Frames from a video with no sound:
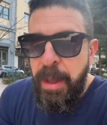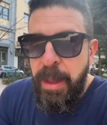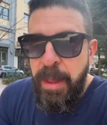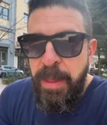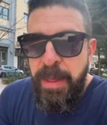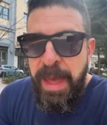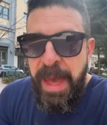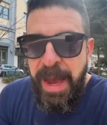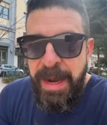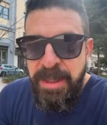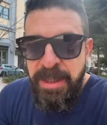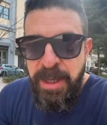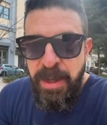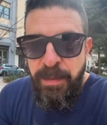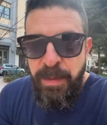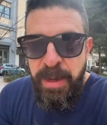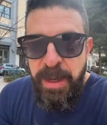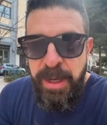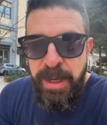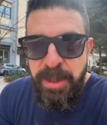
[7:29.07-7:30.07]
the
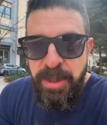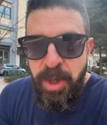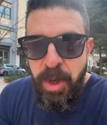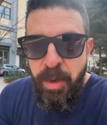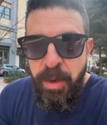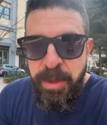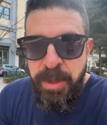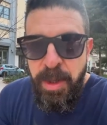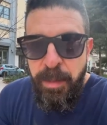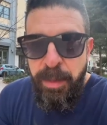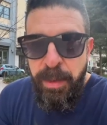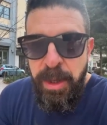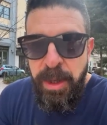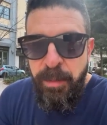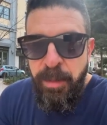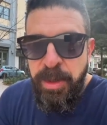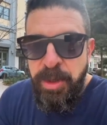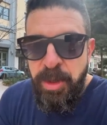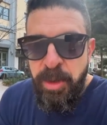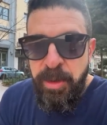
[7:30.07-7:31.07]
activity is going to
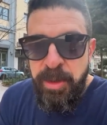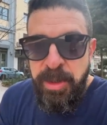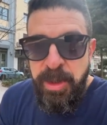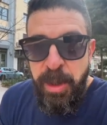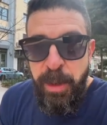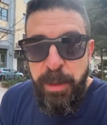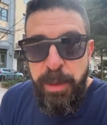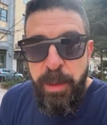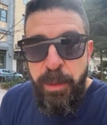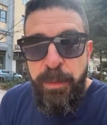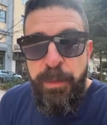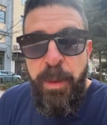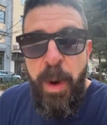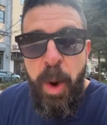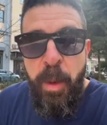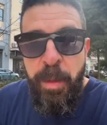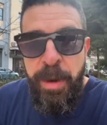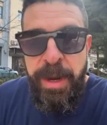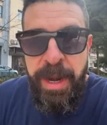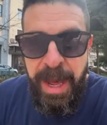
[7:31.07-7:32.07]
be reduced, the, the
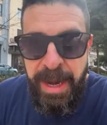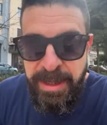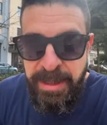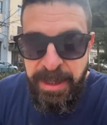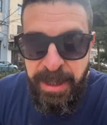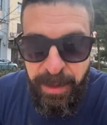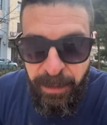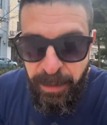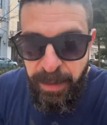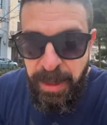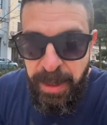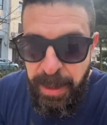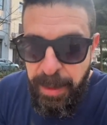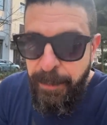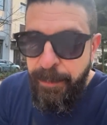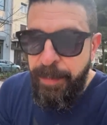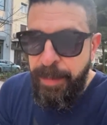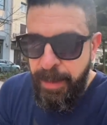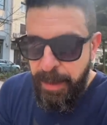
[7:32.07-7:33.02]
forward activity,